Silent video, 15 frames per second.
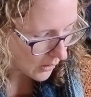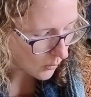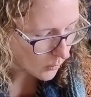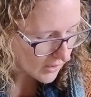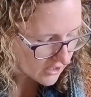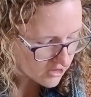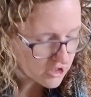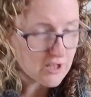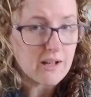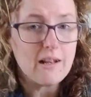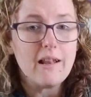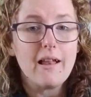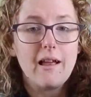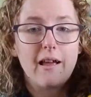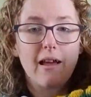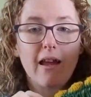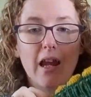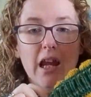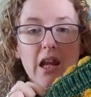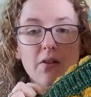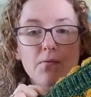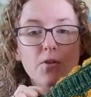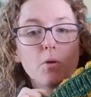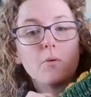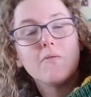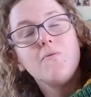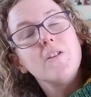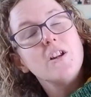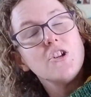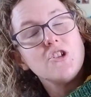which if you
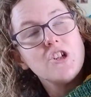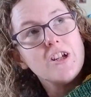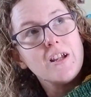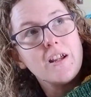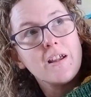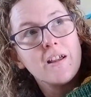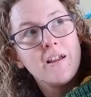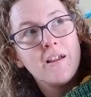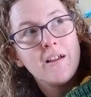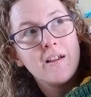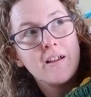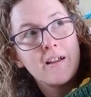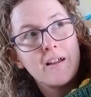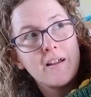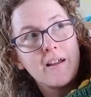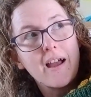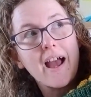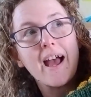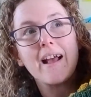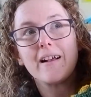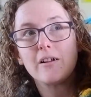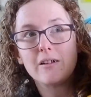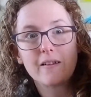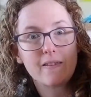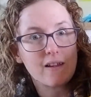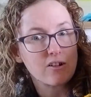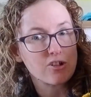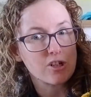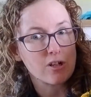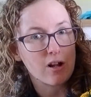were finishing at
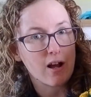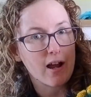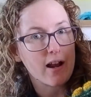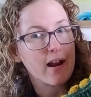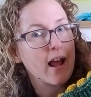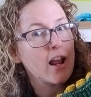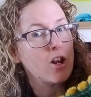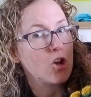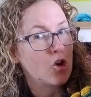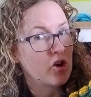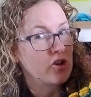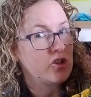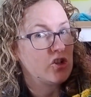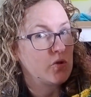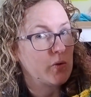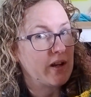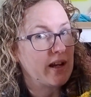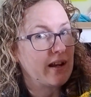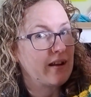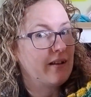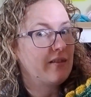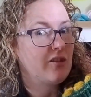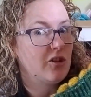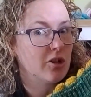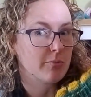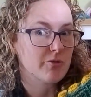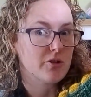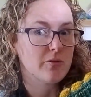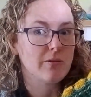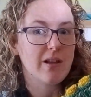section 9 and not doing the
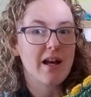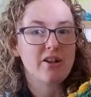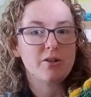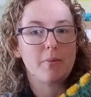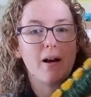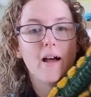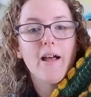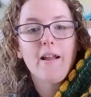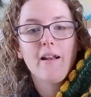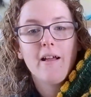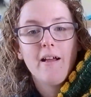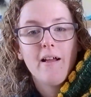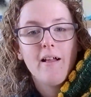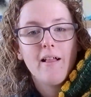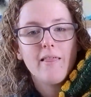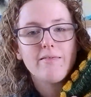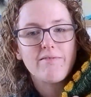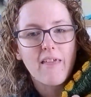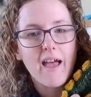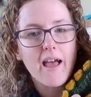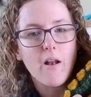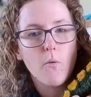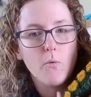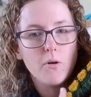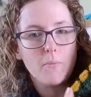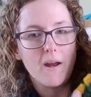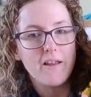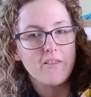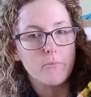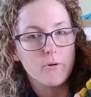optional larger part, that
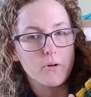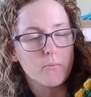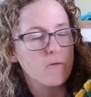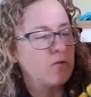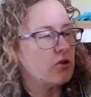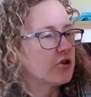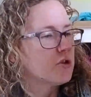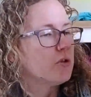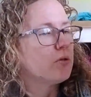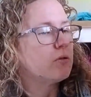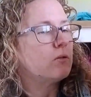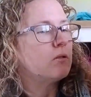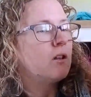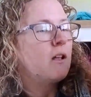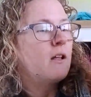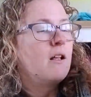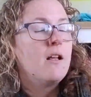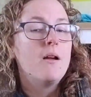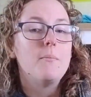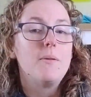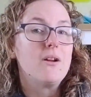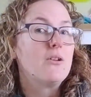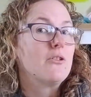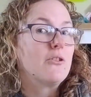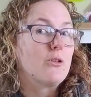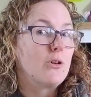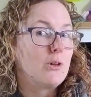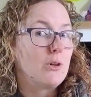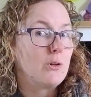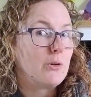would be the bottom of your shawl, because
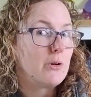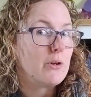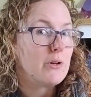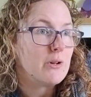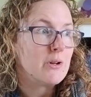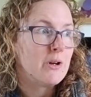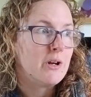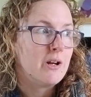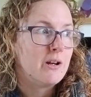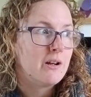Clue